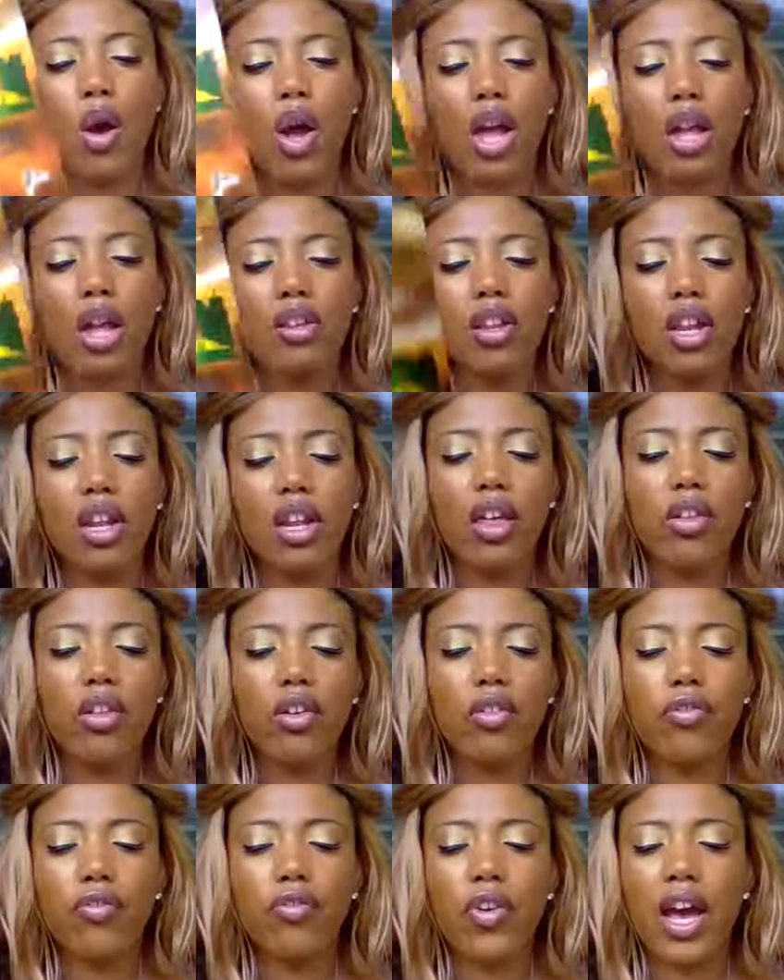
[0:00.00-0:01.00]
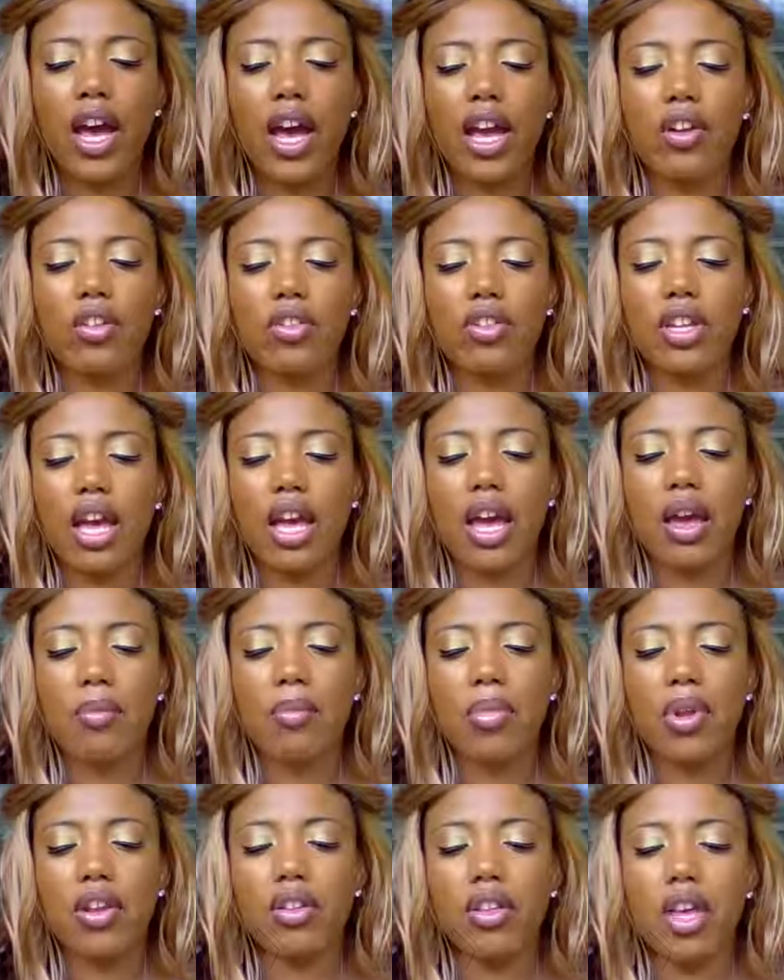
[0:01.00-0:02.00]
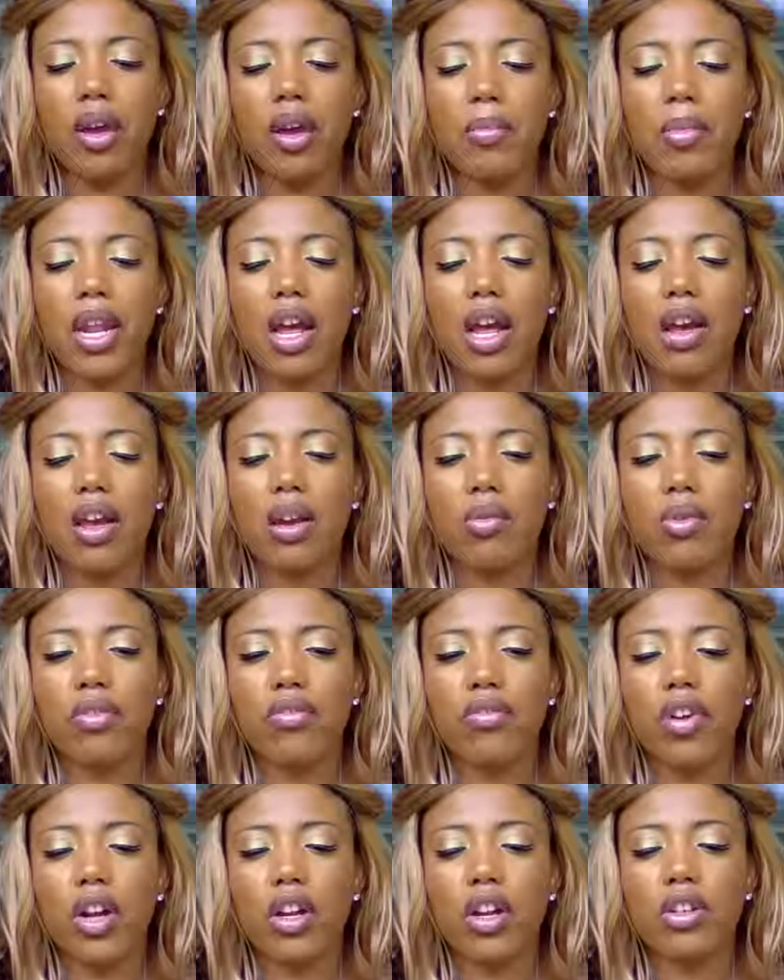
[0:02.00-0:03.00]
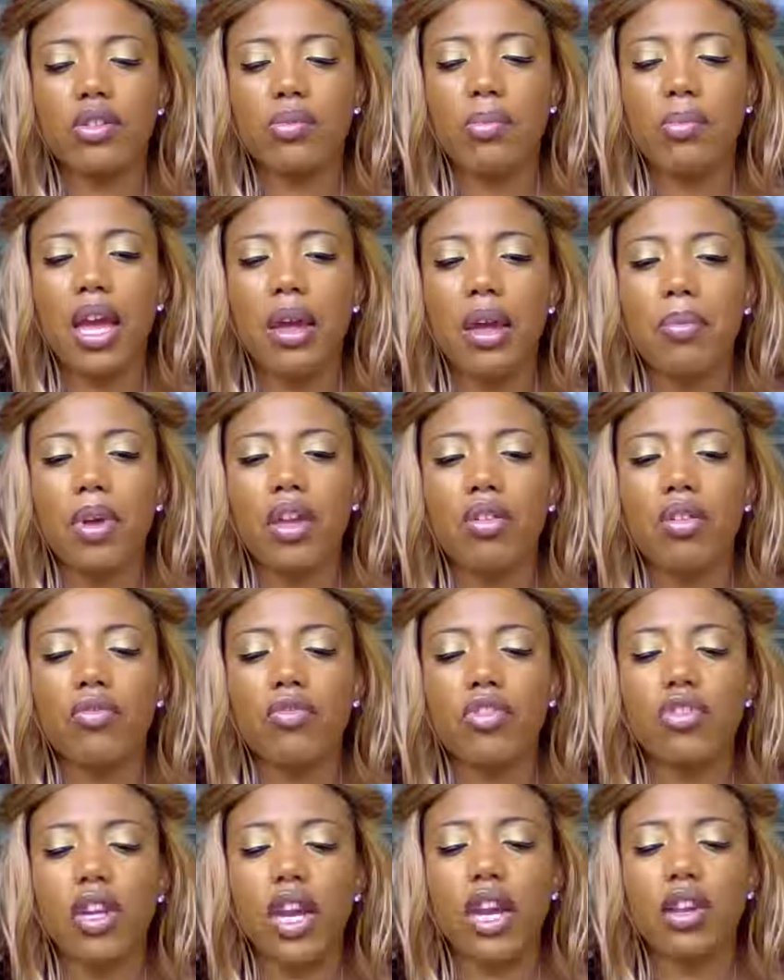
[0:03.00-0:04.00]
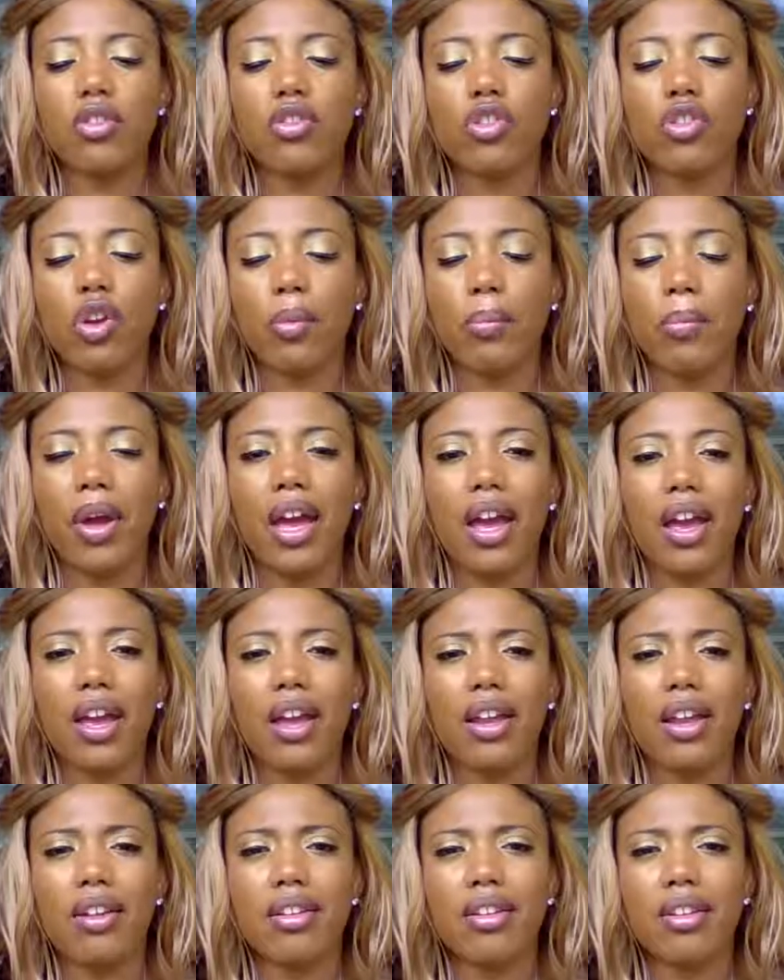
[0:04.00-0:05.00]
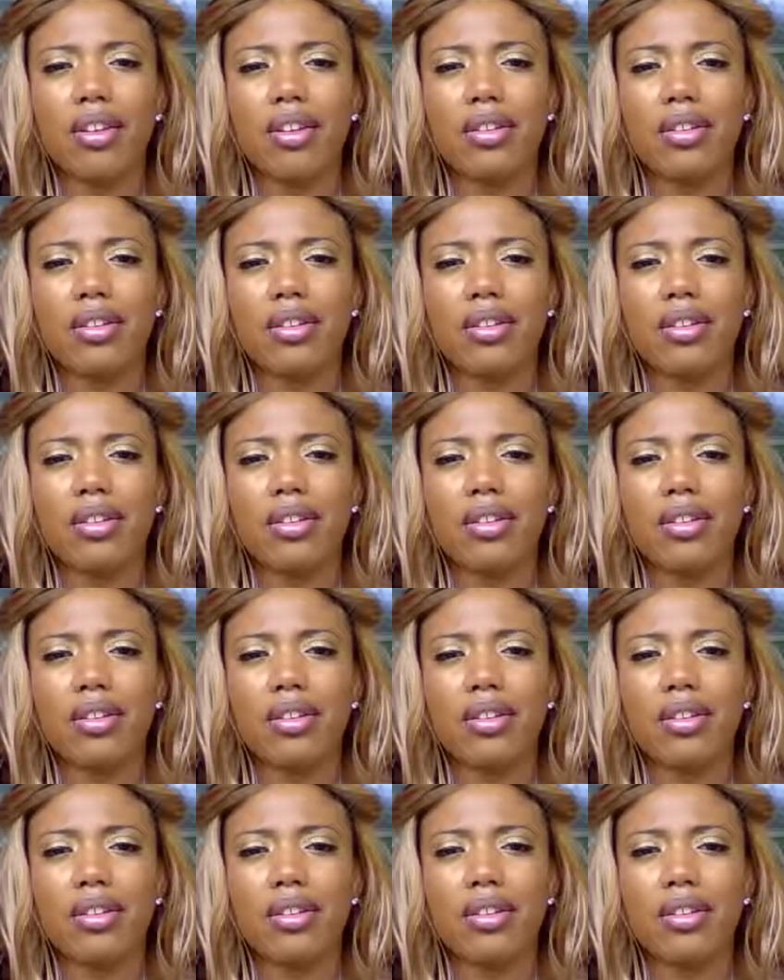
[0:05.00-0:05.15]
It's another fire sign, but it's coming out in reverse. Maybe you've changed your mind